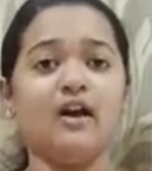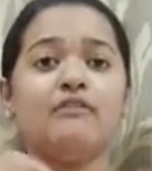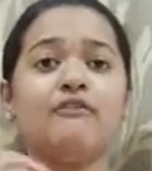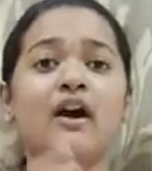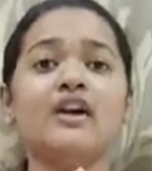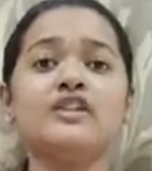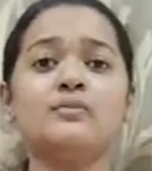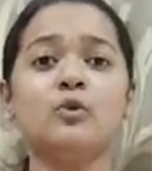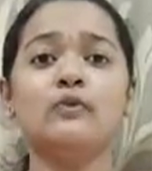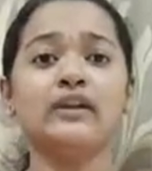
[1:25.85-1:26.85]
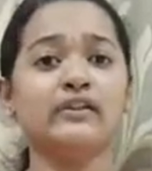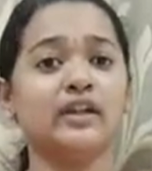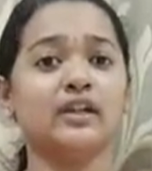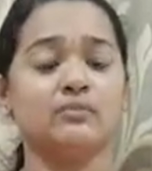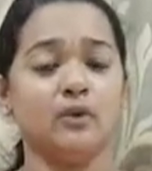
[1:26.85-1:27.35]
A fast moving
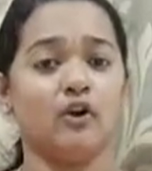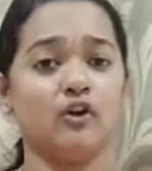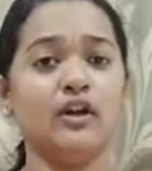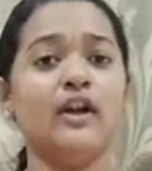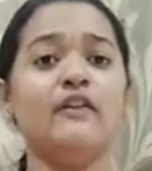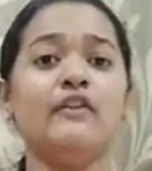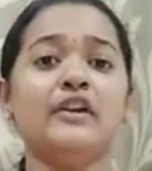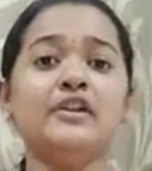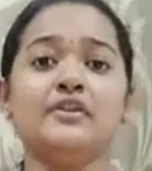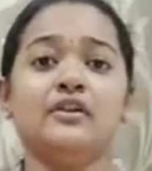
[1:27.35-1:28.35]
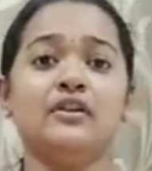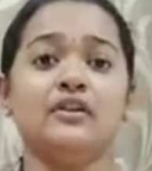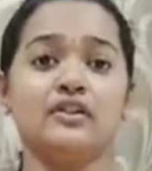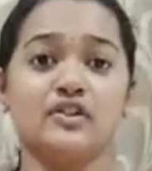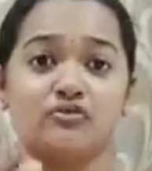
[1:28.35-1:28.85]
cricket ball, when
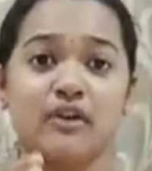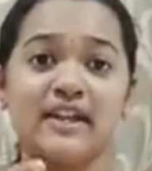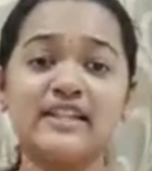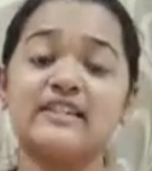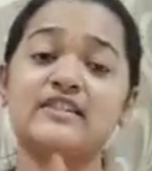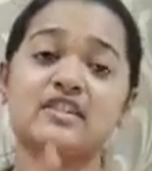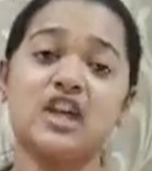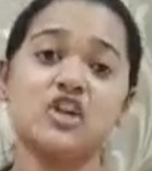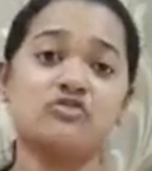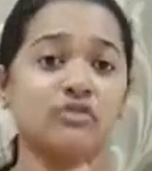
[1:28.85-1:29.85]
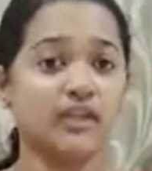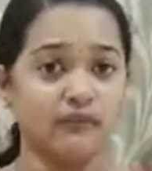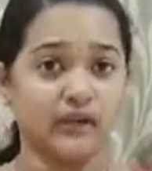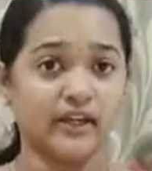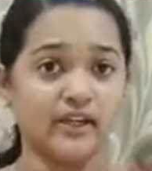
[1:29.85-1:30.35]
it strikes a stationary
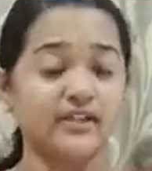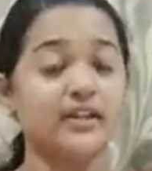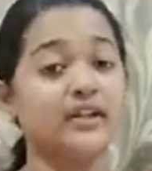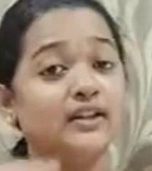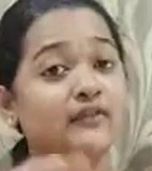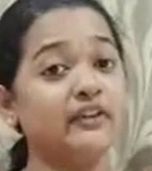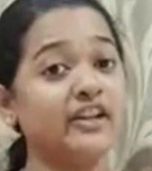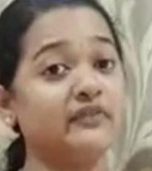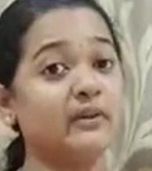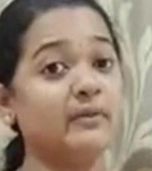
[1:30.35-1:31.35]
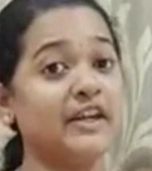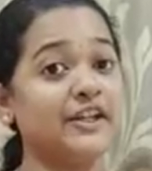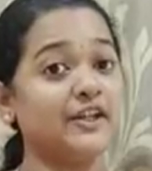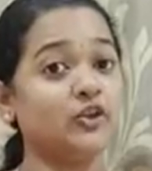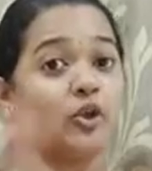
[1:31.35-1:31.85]
wicket, the wicket will be
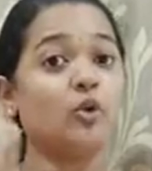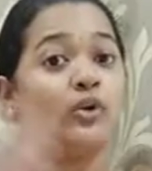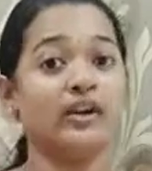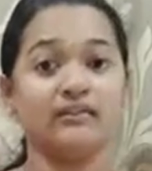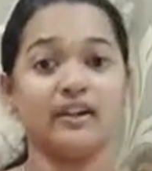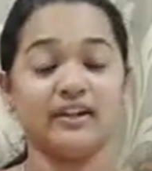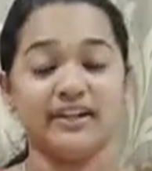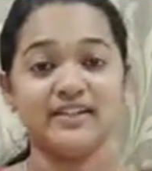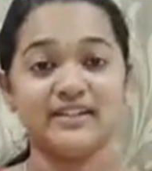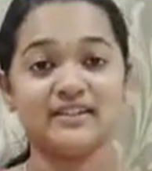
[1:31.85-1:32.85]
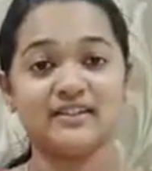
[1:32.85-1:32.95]
getting thrown away, right?